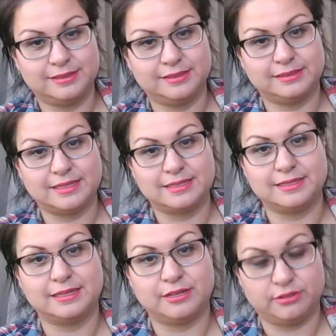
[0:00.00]
and that's
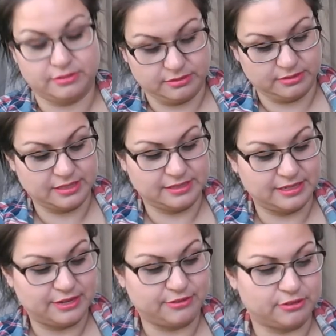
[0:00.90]
another
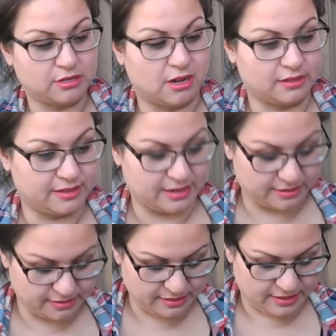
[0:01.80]
talk
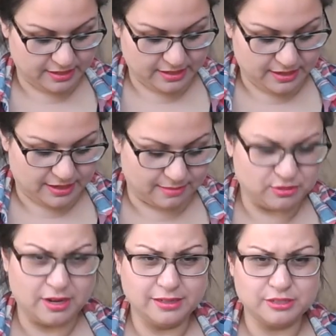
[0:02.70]
there. I'm
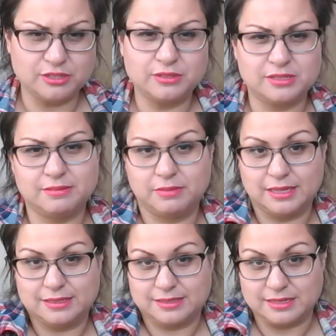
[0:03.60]
trying to do some
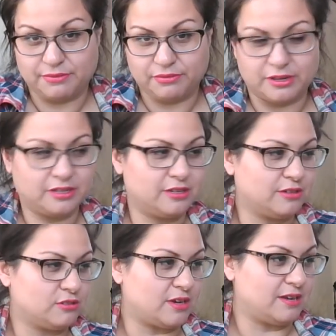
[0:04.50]
things different, you know,
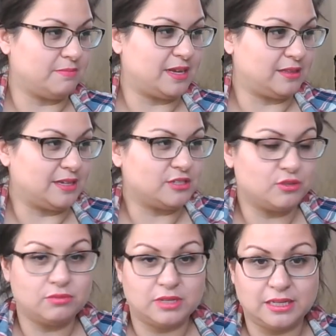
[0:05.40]
try to make things
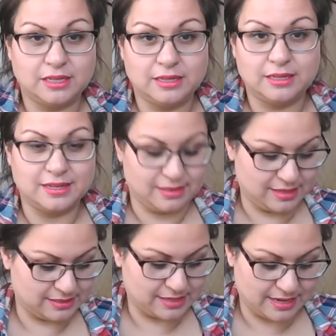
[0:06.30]
unique and
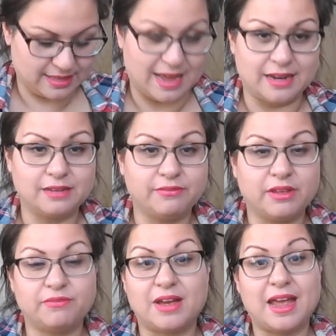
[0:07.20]
things like that.
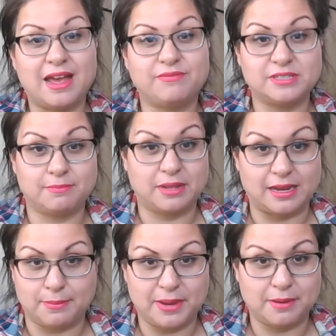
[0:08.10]
If I have some, like
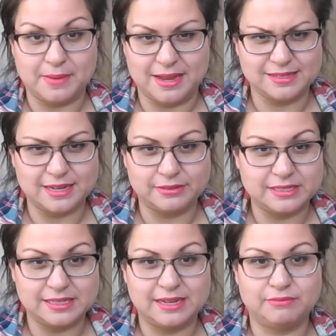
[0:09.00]
a pair of pants I
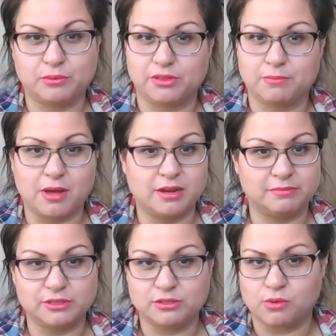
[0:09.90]
received where the bottom
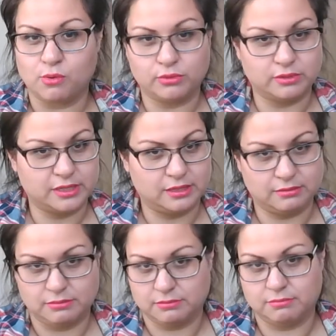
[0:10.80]
is totally
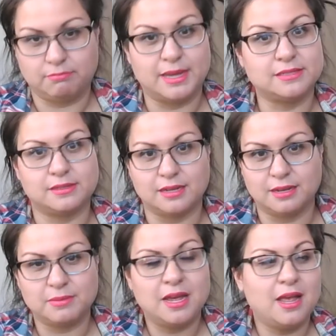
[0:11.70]
messed
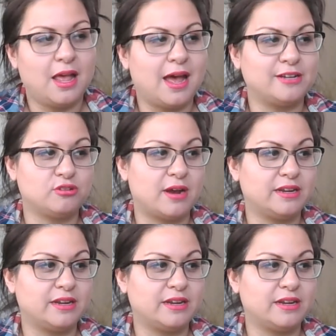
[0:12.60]
up, I try